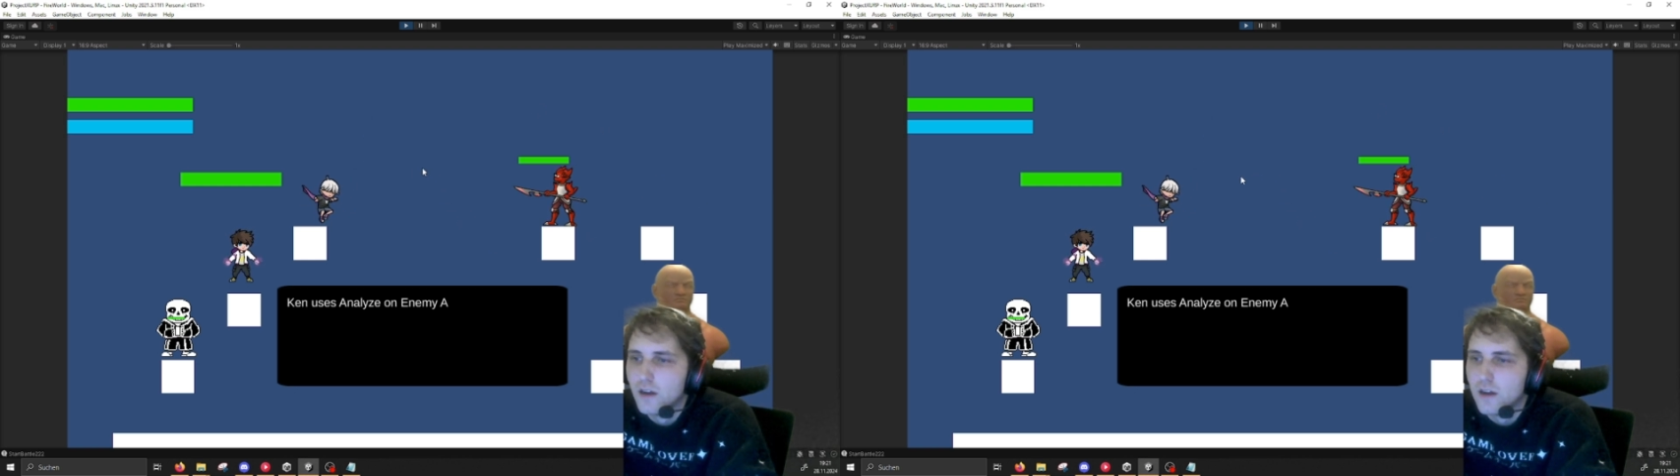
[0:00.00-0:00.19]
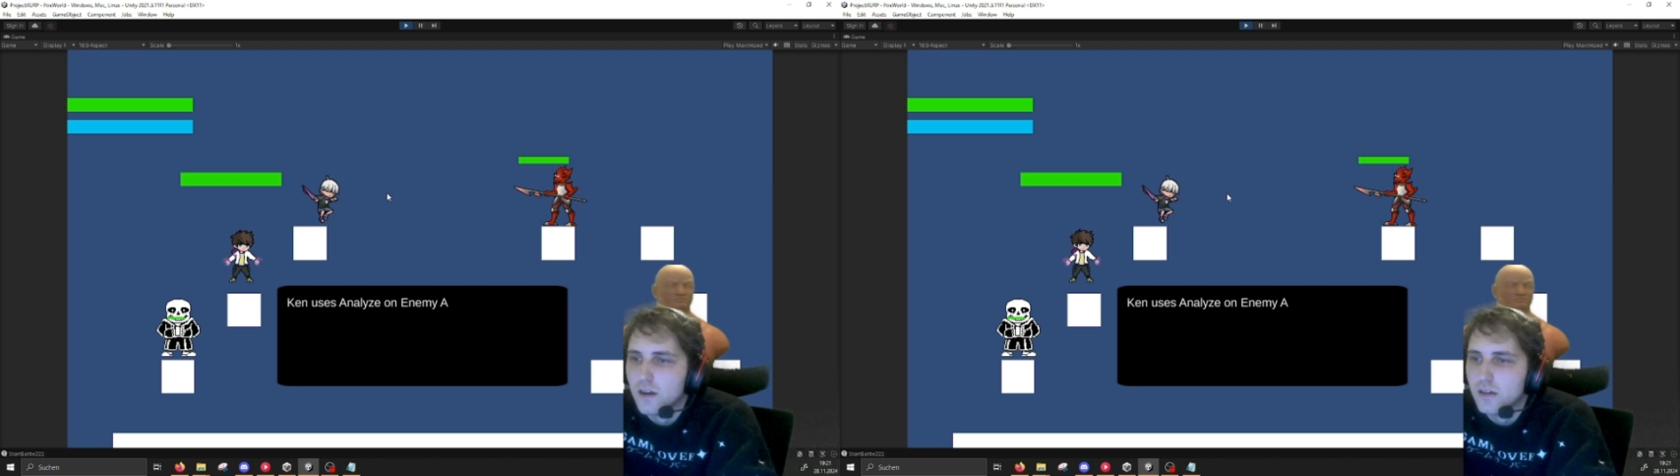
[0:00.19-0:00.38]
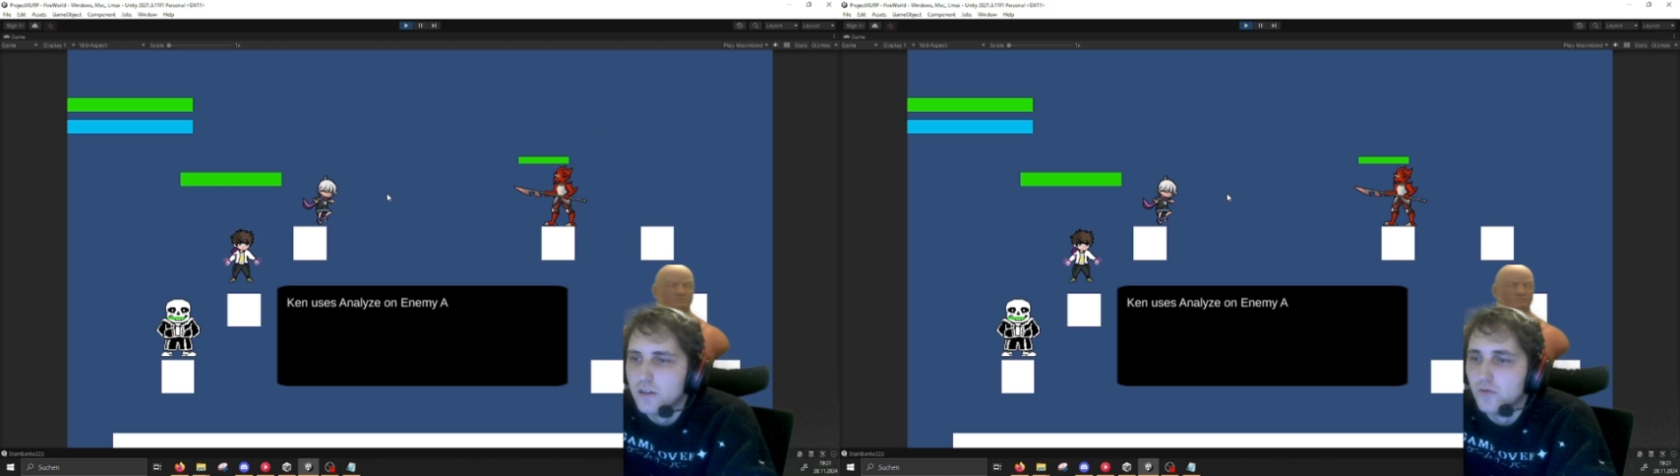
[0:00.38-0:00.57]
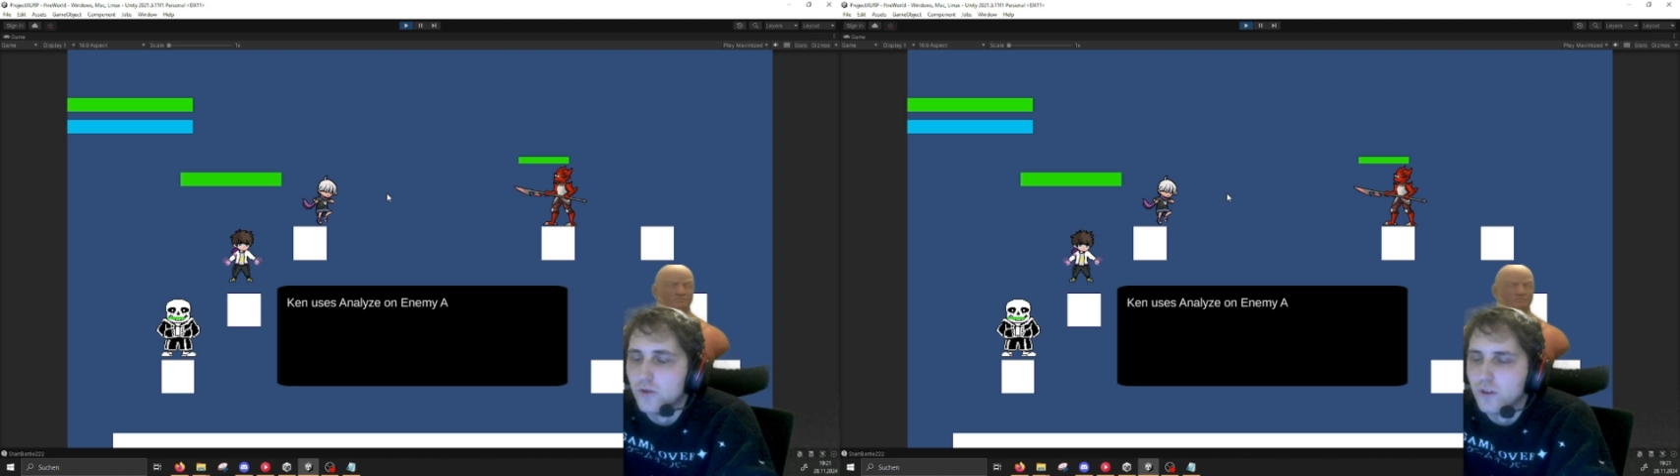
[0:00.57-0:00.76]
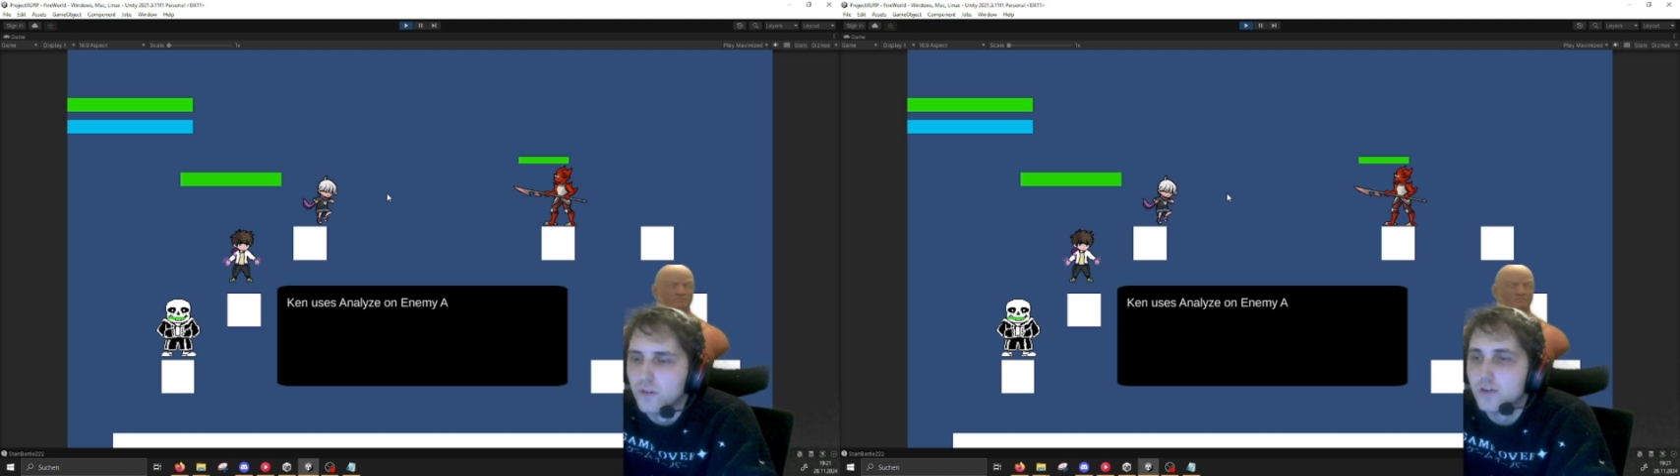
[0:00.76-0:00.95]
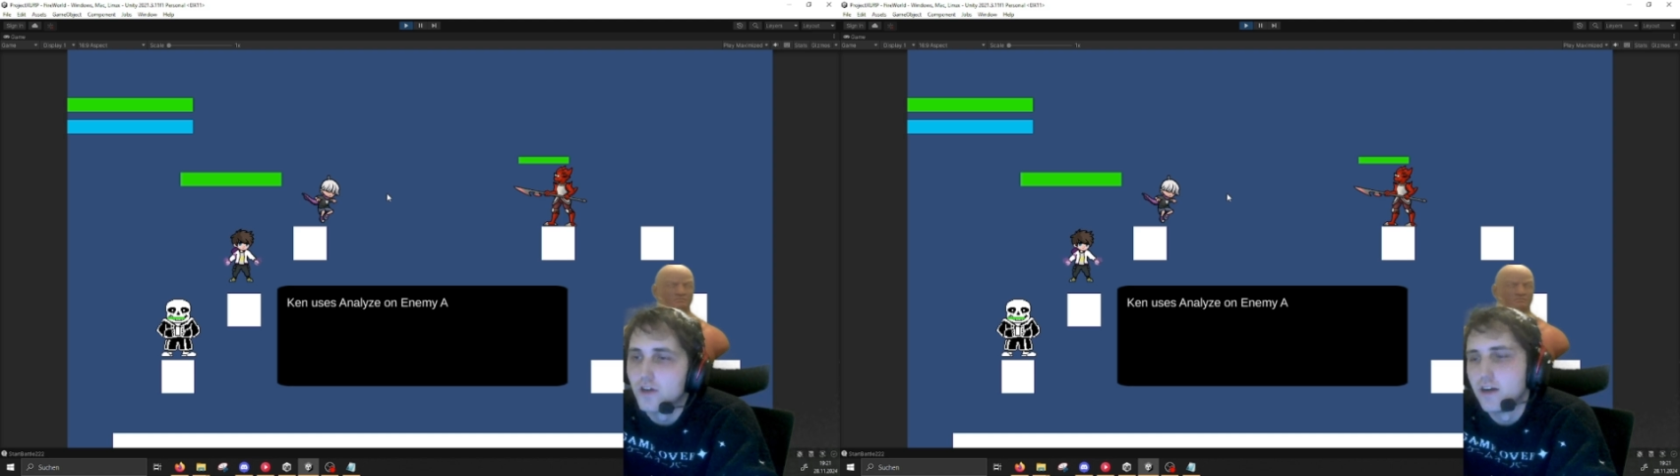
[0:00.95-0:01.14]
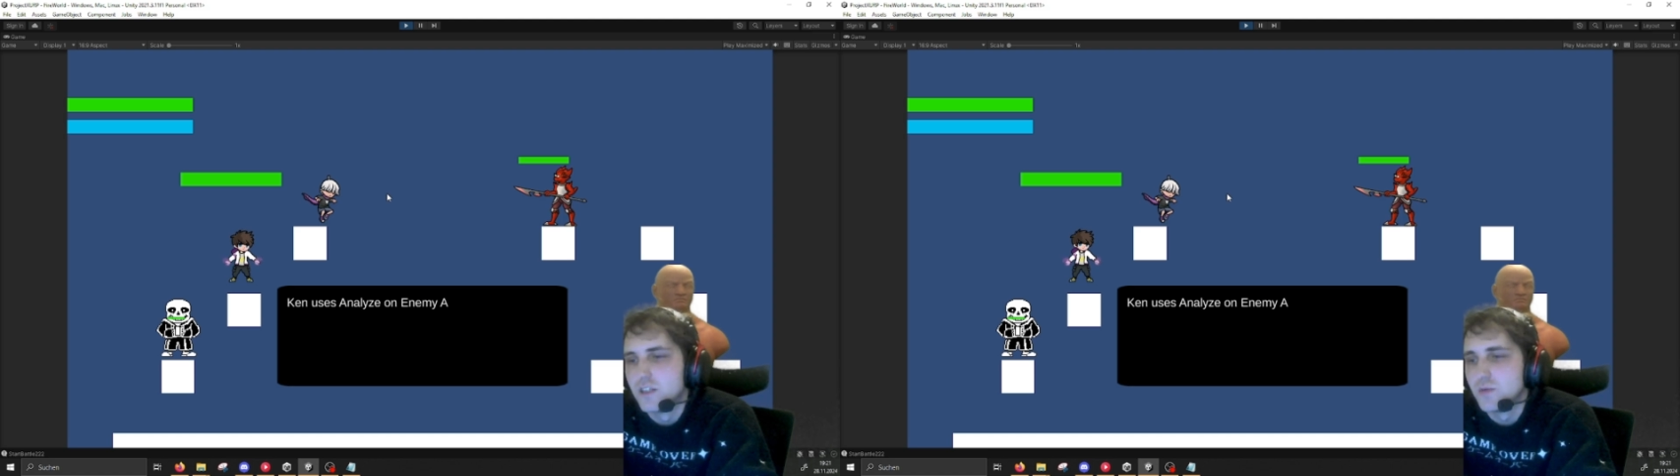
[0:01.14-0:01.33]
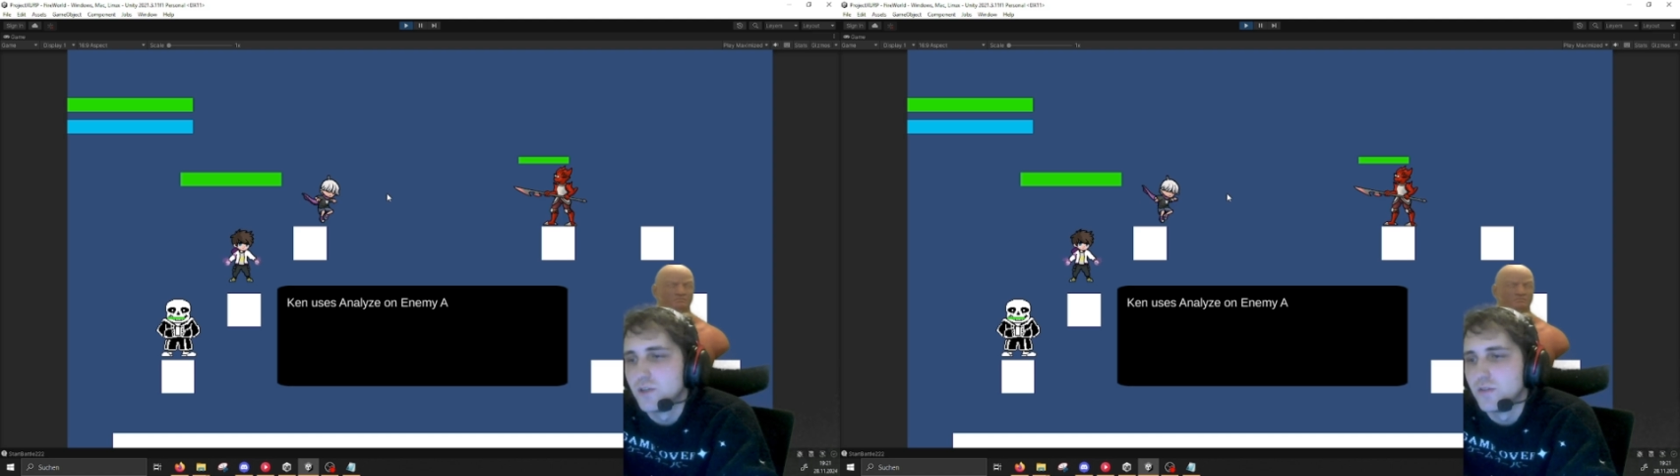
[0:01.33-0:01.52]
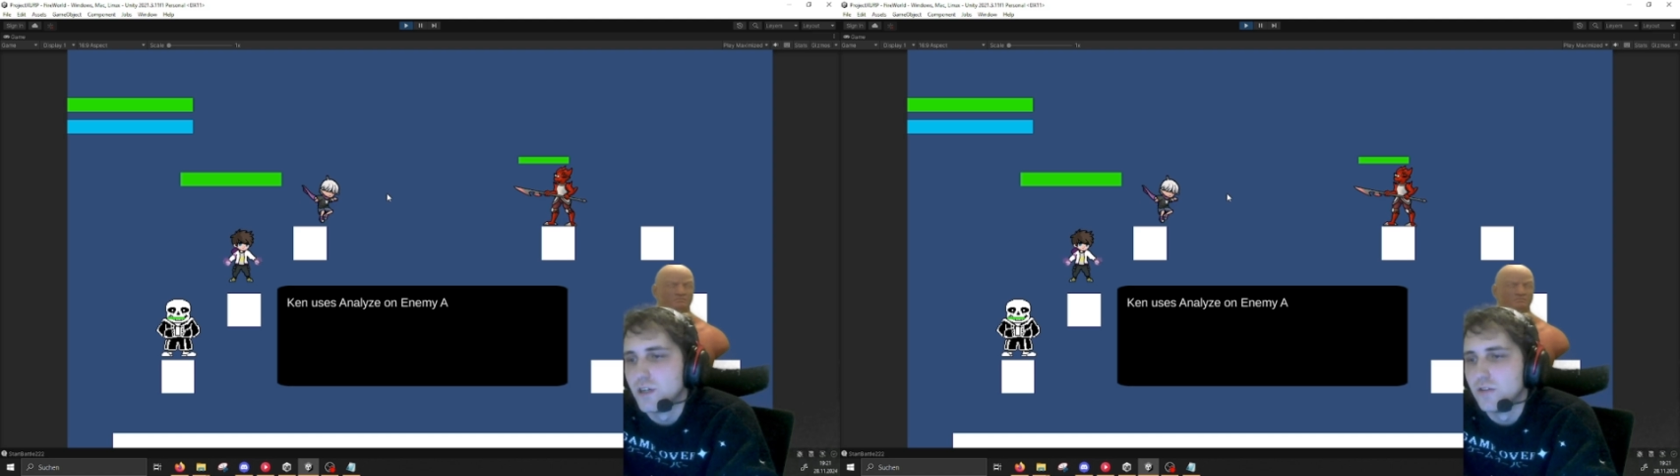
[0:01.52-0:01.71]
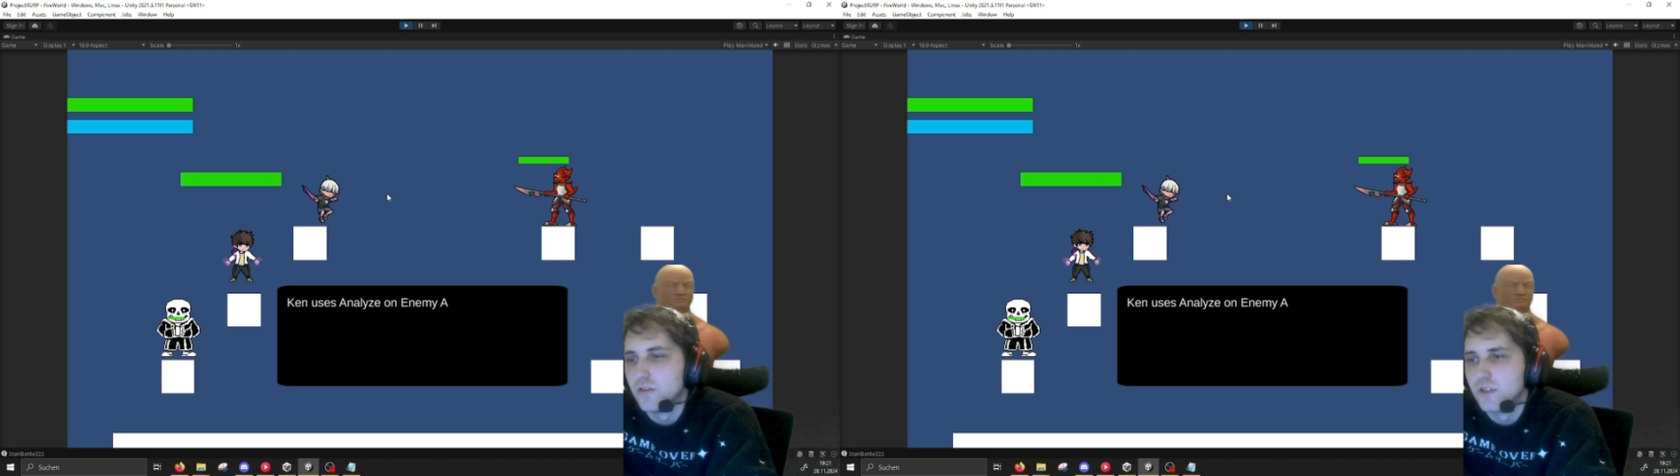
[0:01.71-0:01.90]
and the one with the highest speed
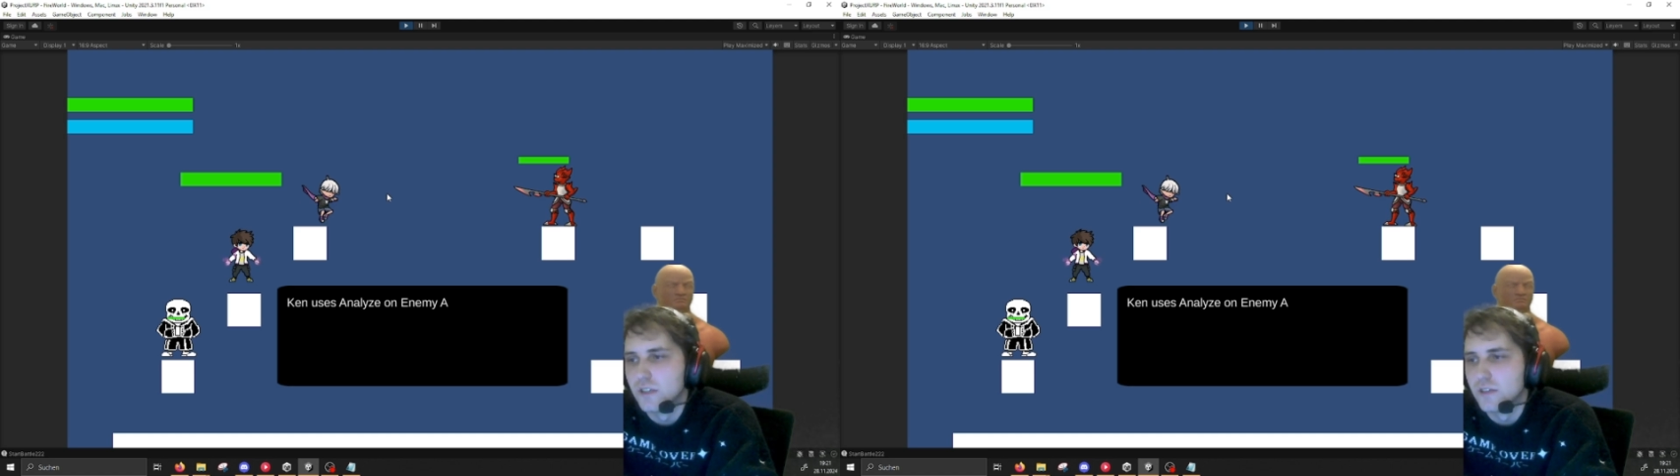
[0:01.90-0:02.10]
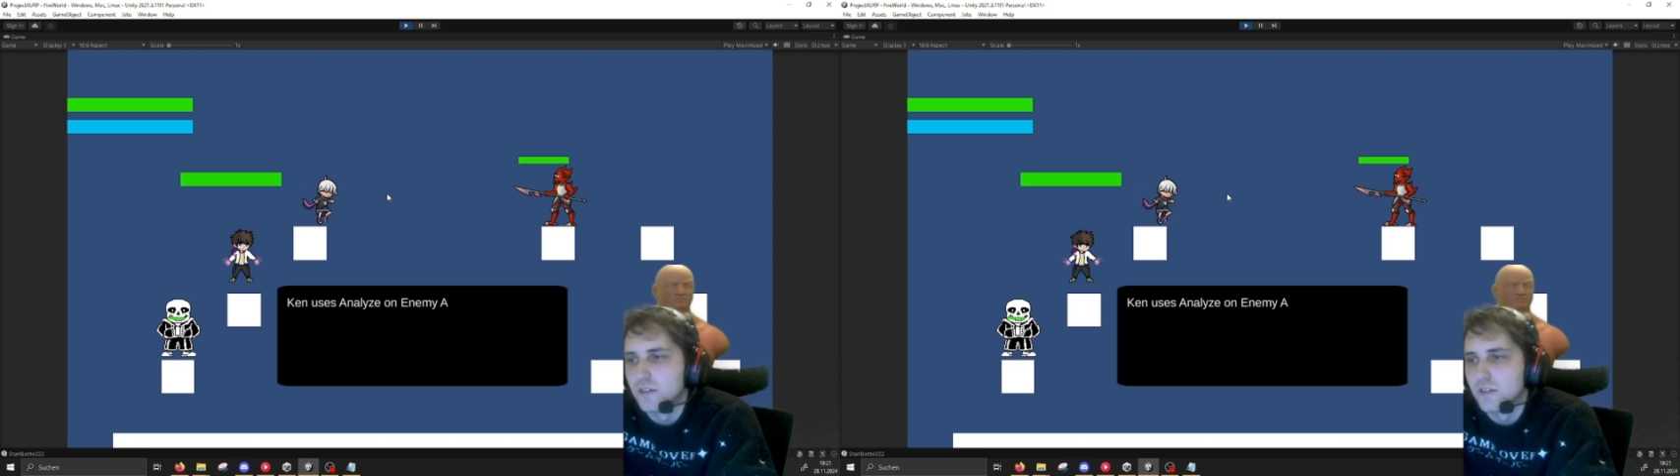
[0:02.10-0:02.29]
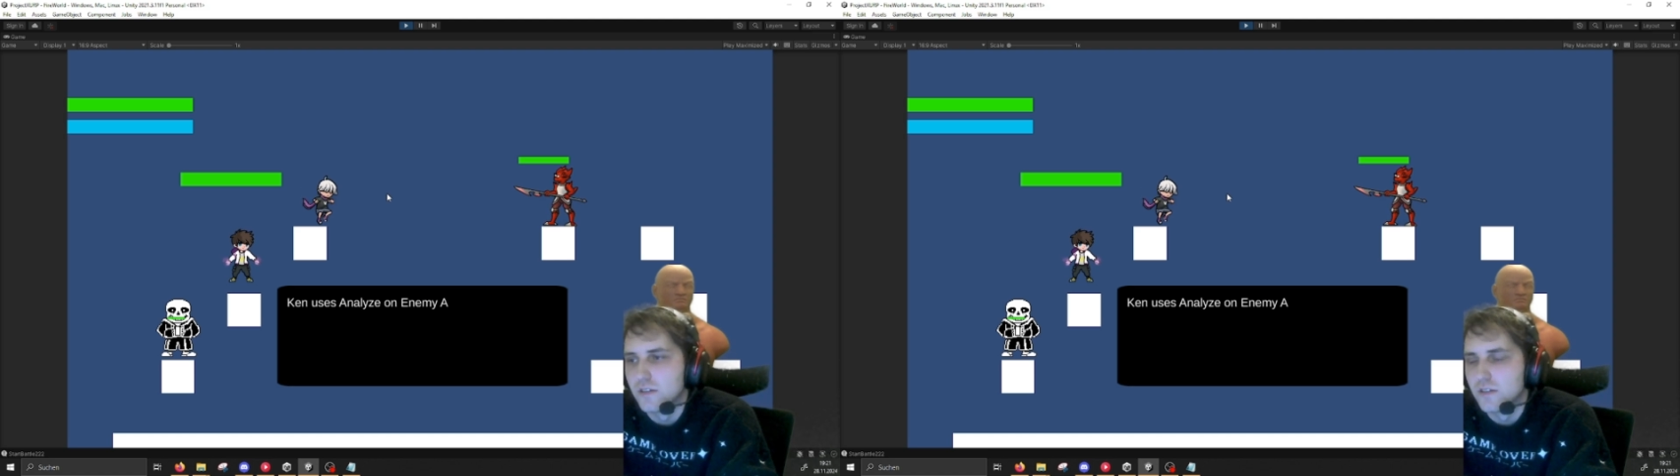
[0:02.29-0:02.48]
value just starts.